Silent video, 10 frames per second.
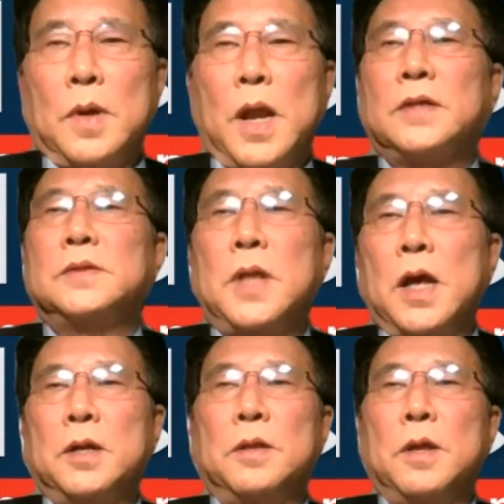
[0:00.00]
That's
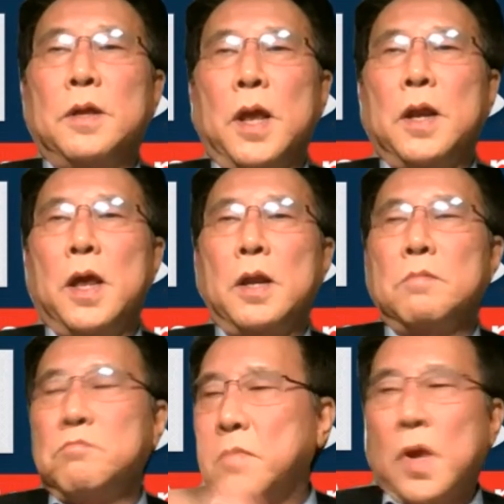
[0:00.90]
another thing. And
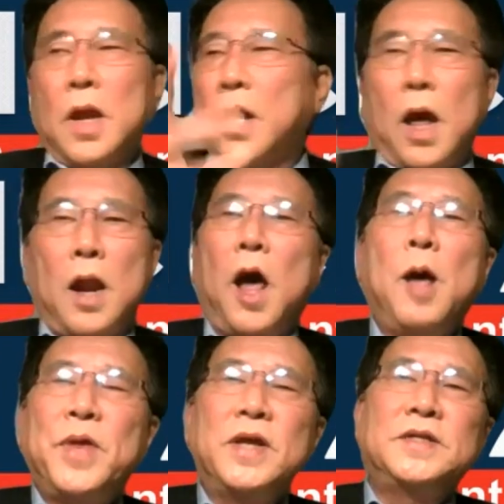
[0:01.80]
then a
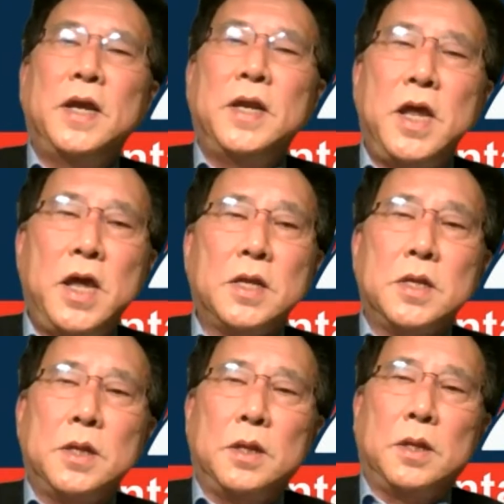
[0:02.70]
lot of things he did
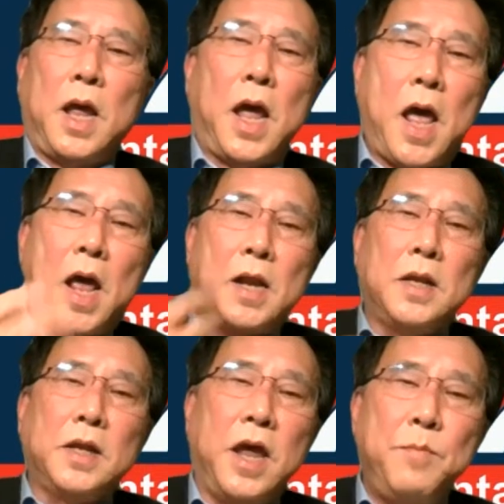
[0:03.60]
that
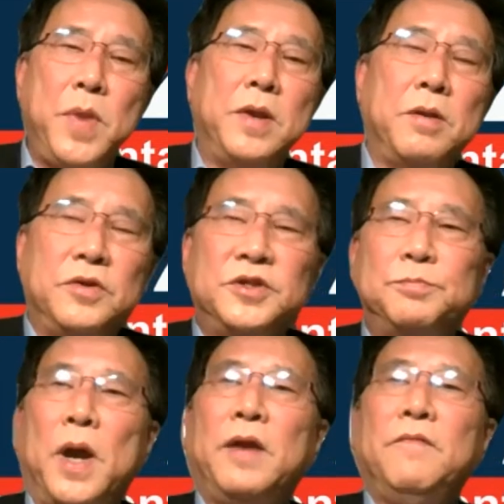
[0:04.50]
give me the
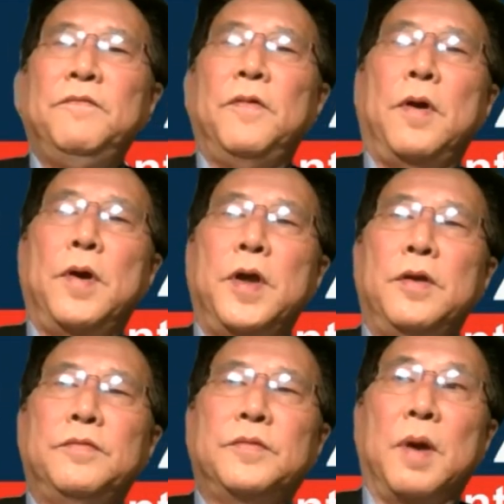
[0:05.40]
respect for
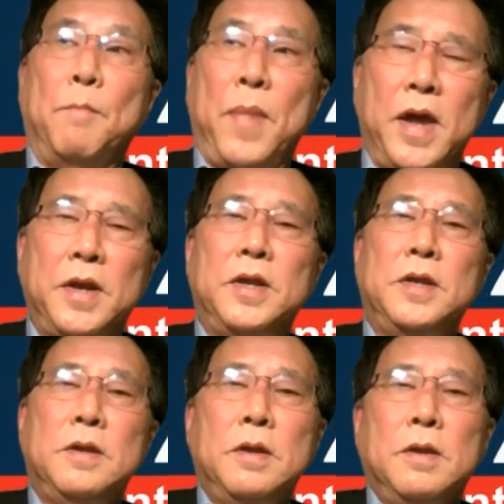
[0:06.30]
his
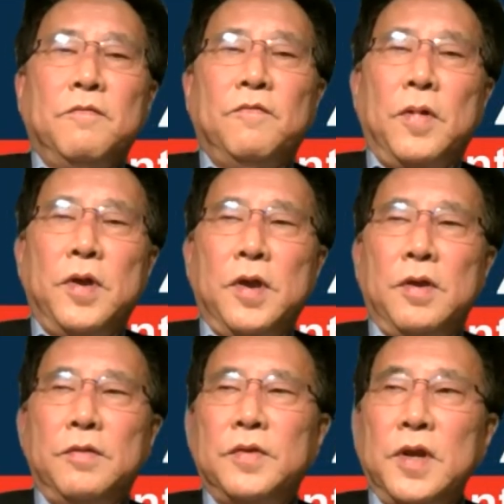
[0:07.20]
commanding, for
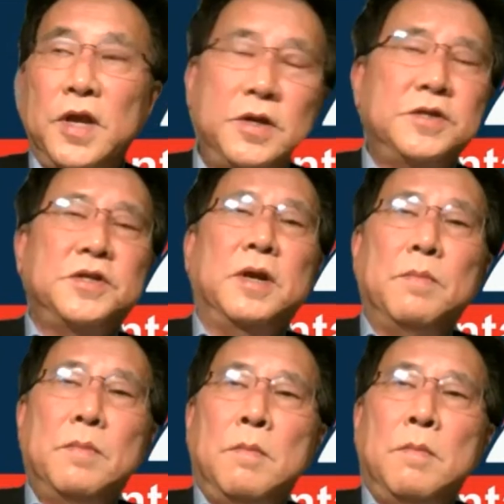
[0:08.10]
his leadership.